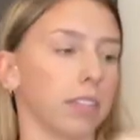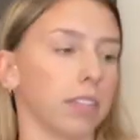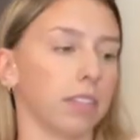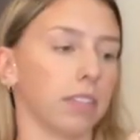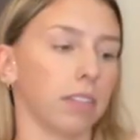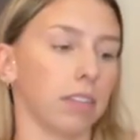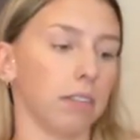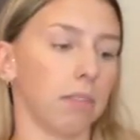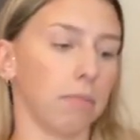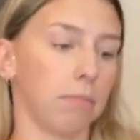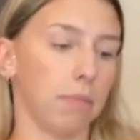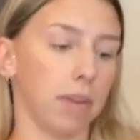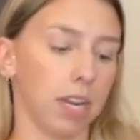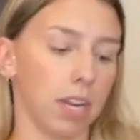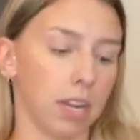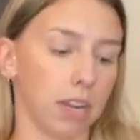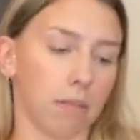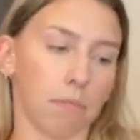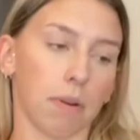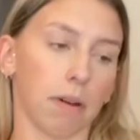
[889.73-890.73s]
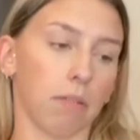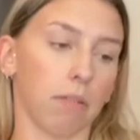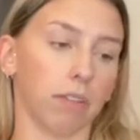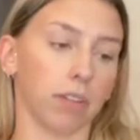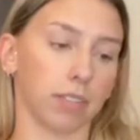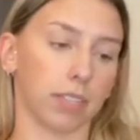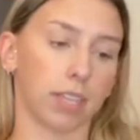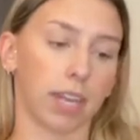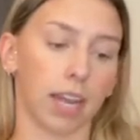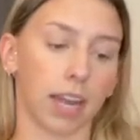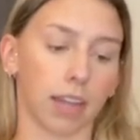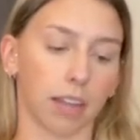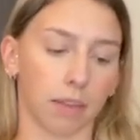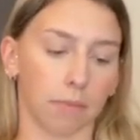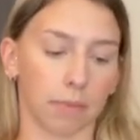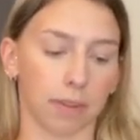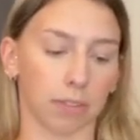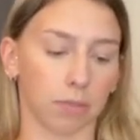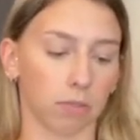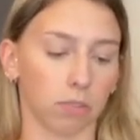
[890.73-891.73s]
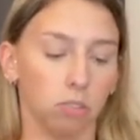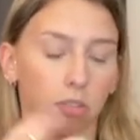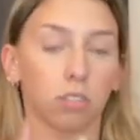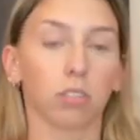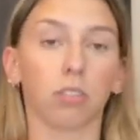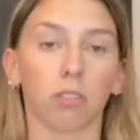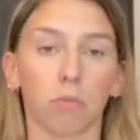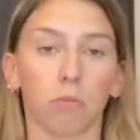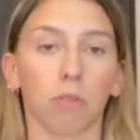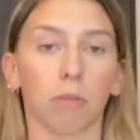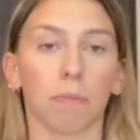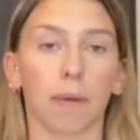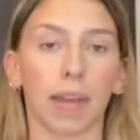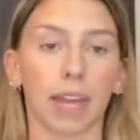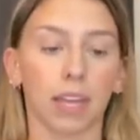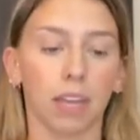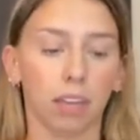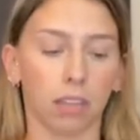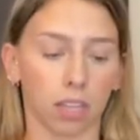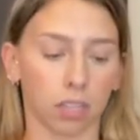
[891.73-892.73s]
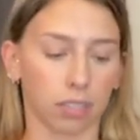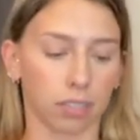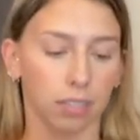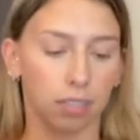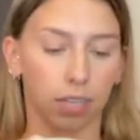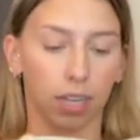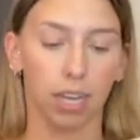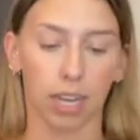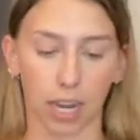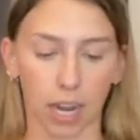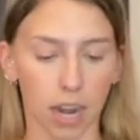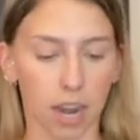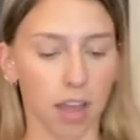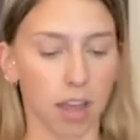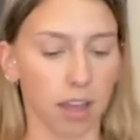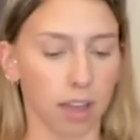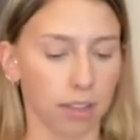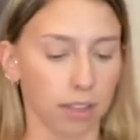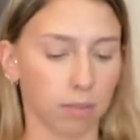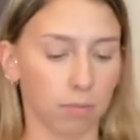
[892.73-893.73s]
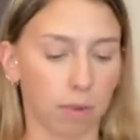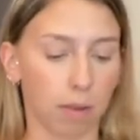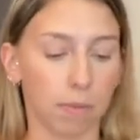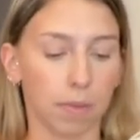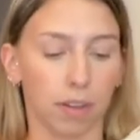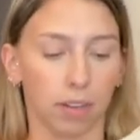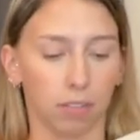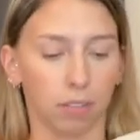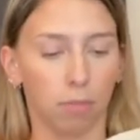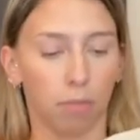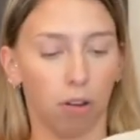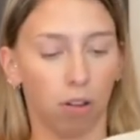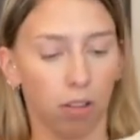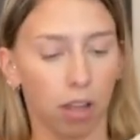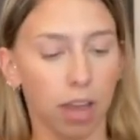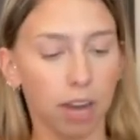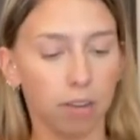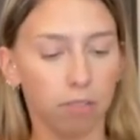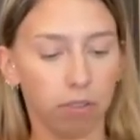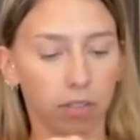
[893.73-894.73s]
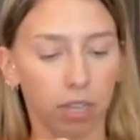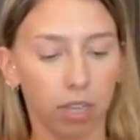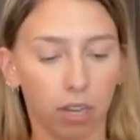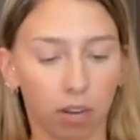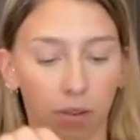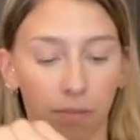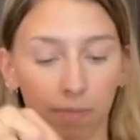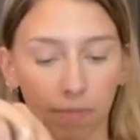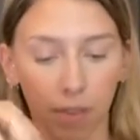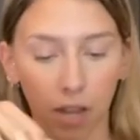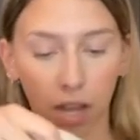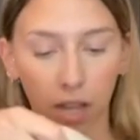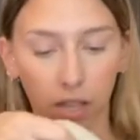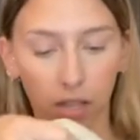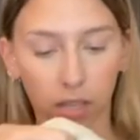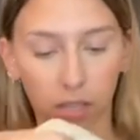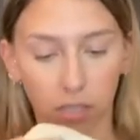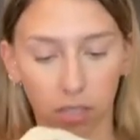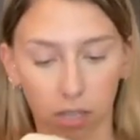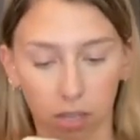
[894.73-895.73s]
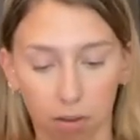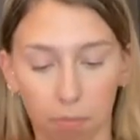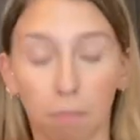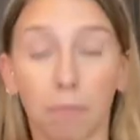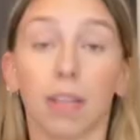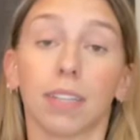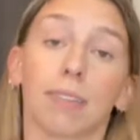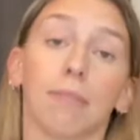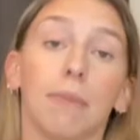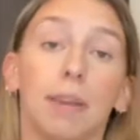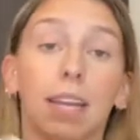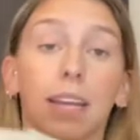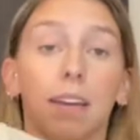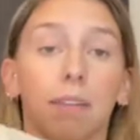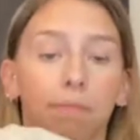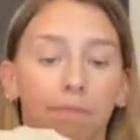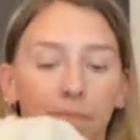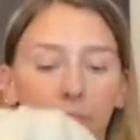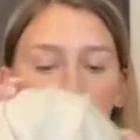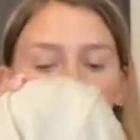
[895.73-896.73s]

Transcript: is in a medium, I want to say. I like my sweatshirts a little more baggy, less than tight. This might be in a small. I don't really know. Let's look. It's a medium.